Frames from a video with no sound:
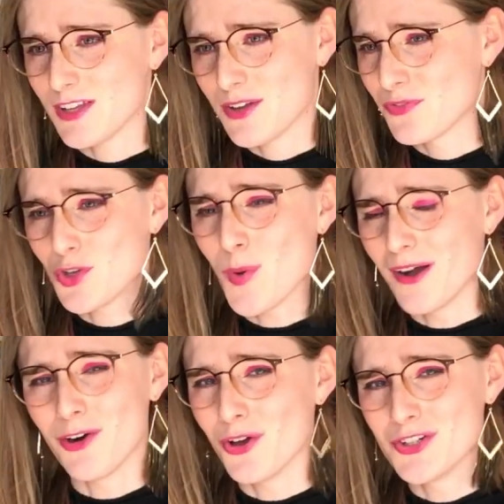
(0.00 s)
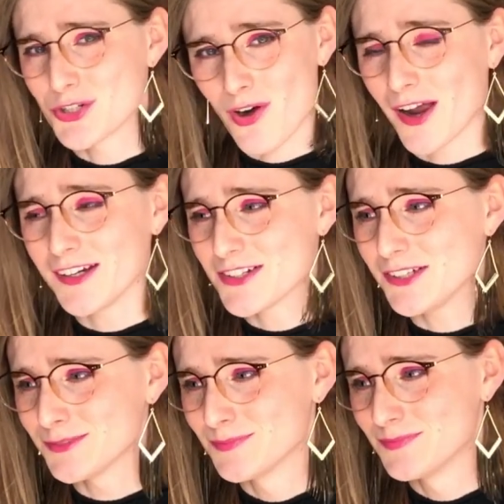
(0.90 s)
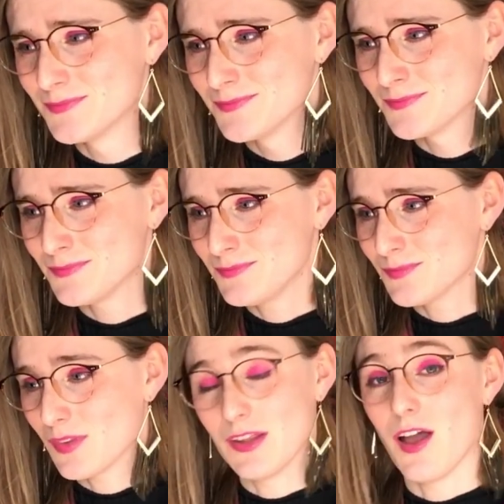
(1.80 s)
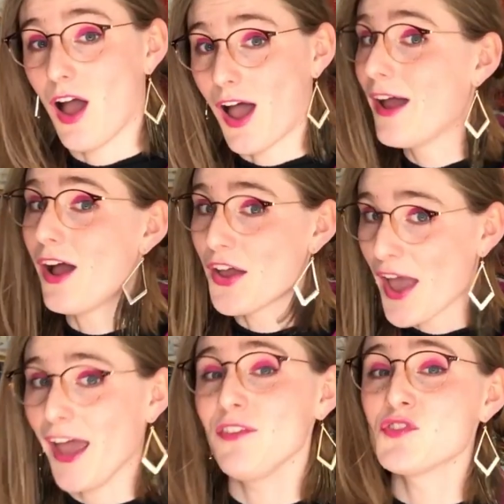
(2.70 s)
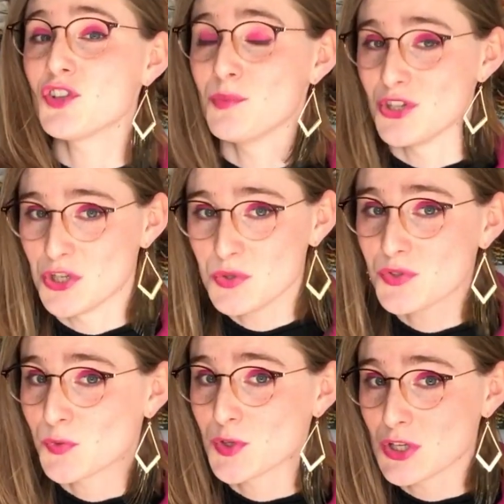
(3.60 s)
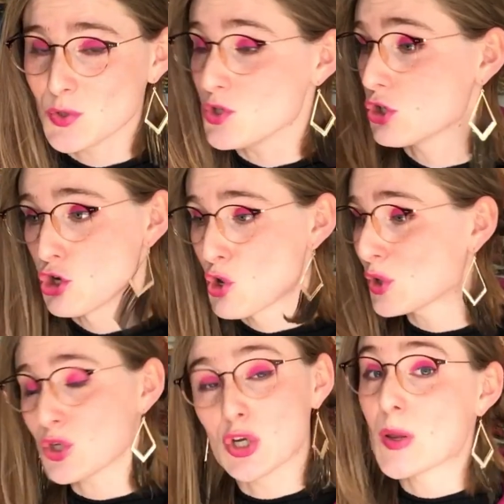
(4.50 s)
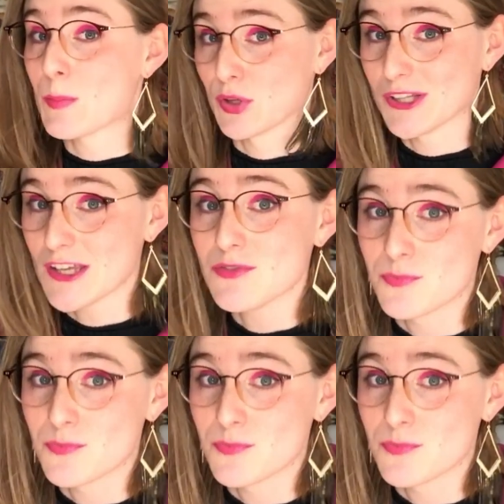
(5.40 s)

if you are on Grindr, I, I have some news for you. You're not gonna believe